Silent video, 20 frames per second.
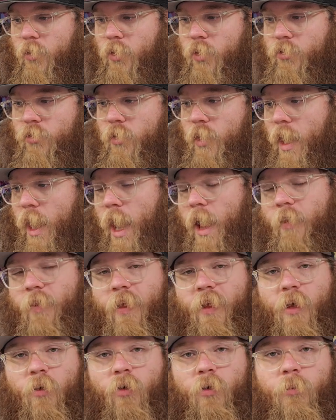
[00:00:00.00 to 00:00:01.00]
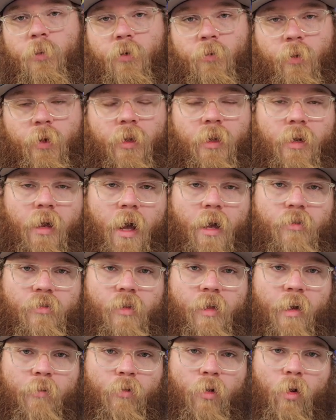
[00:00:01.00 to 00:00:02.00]
So yeah, I think it would be really nice
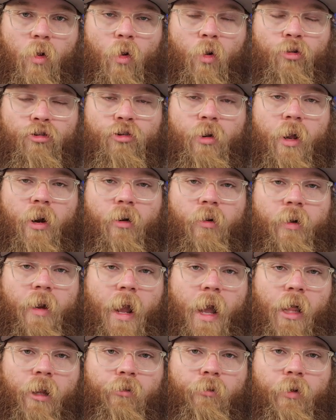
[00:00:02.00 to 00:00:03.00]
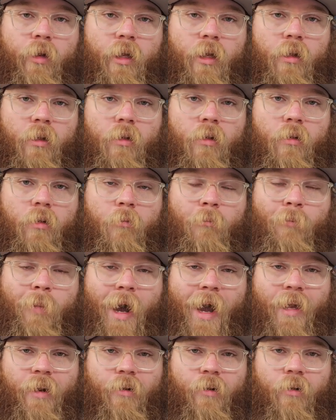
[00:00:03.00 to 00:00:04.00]
to have a whole trainer gallery
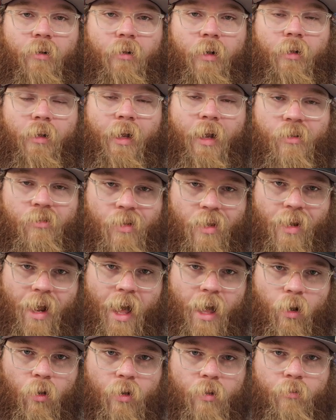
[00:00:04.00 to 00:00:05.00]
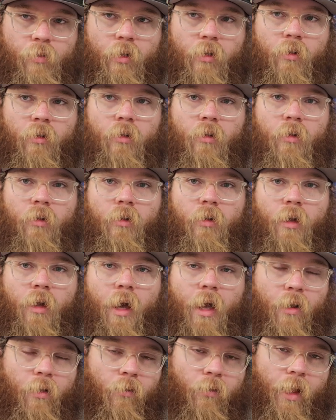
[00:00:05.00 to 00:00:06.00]
binder. And like I said, I
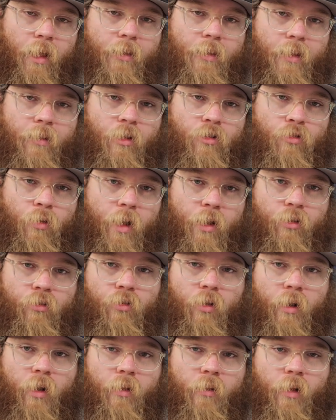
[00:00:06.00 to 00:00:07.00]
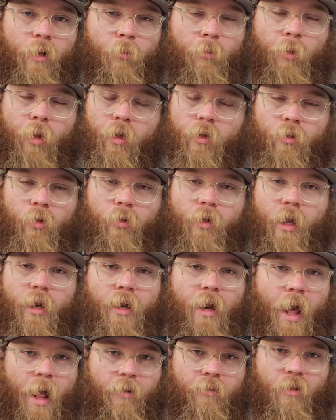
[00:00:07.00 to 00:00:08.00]
don't like that the trainers are in there, but you
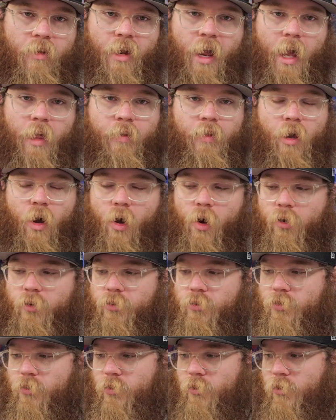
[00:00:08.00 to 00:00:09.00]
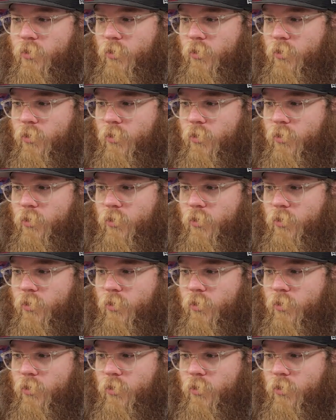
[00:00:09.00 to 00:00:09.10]
cannot deny the arts.